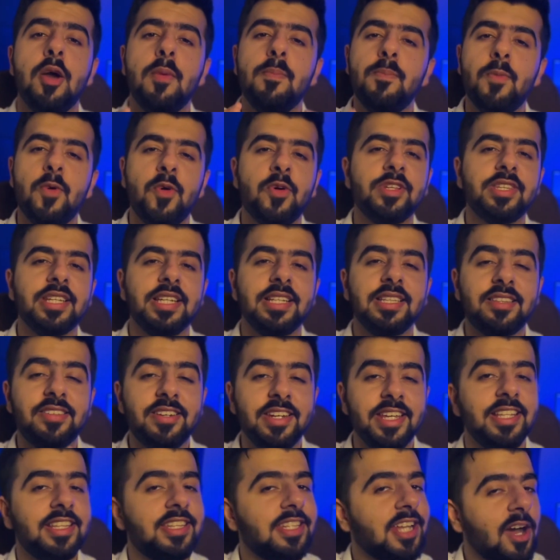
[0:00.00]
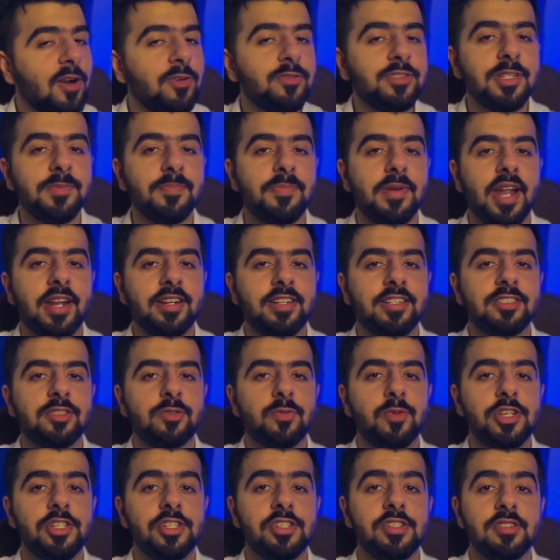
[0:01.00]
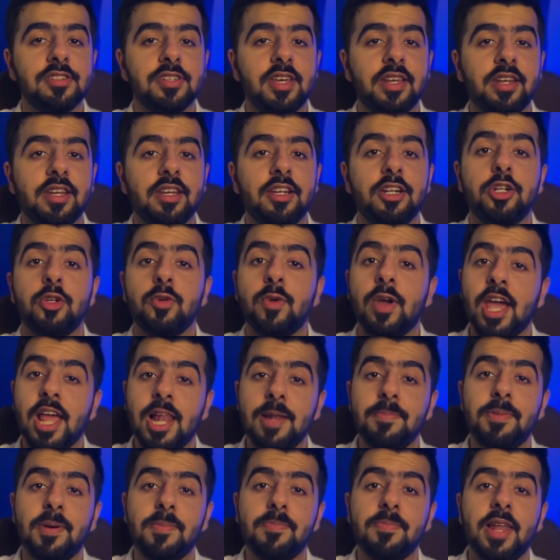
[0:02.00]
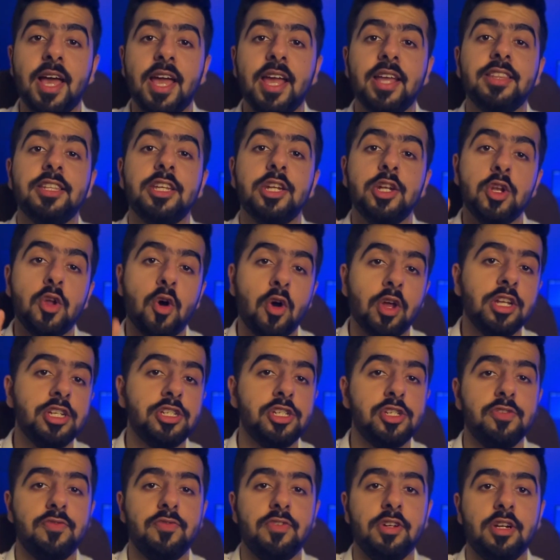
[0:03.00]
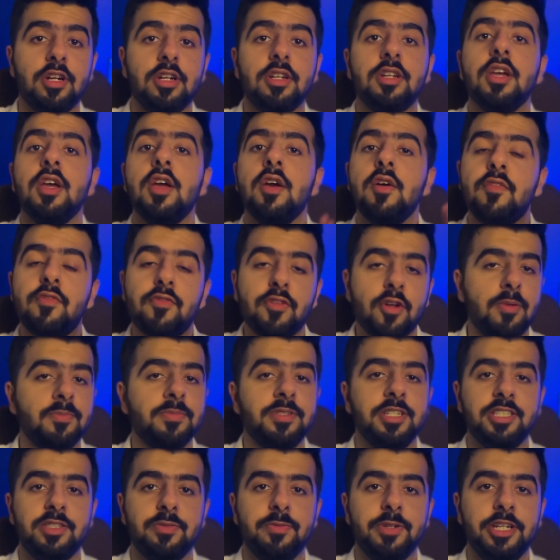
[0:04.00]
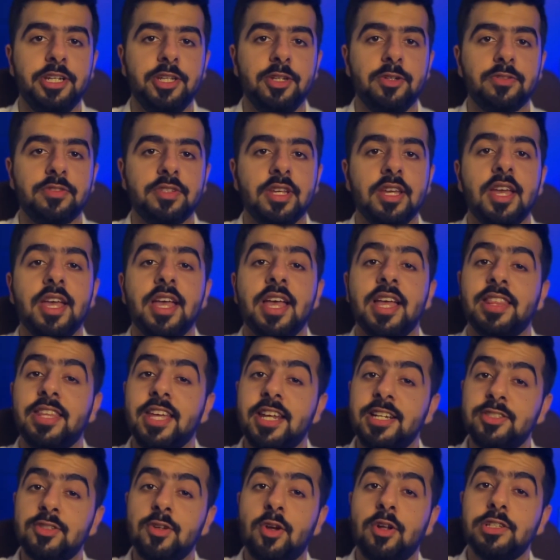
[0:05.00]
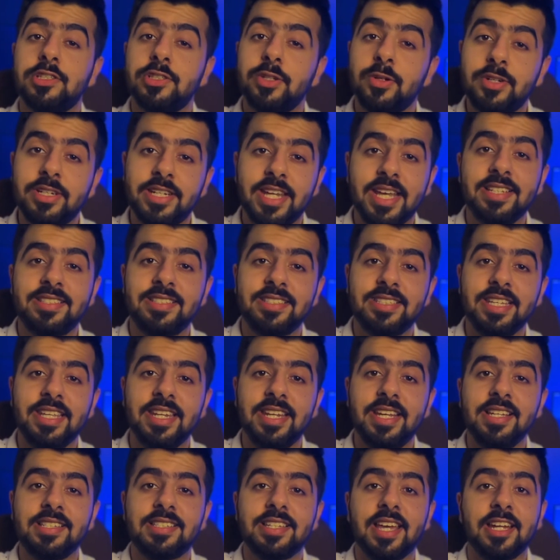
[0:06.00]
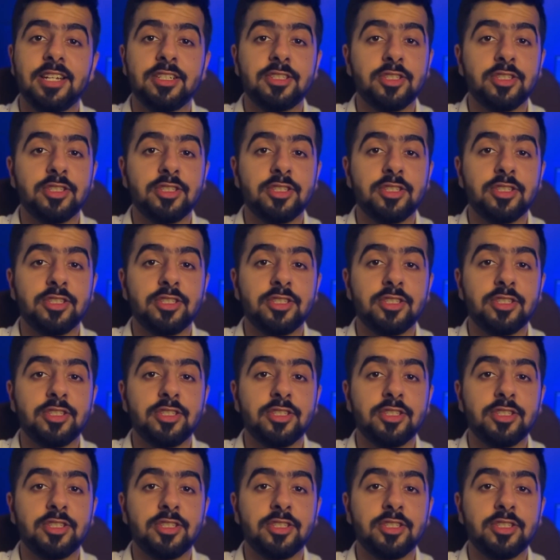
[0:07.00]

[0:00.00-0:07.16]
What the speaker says: More than 3,000 practice questions are here to help apply the knowledge you've learned from these videos. There is also test series and a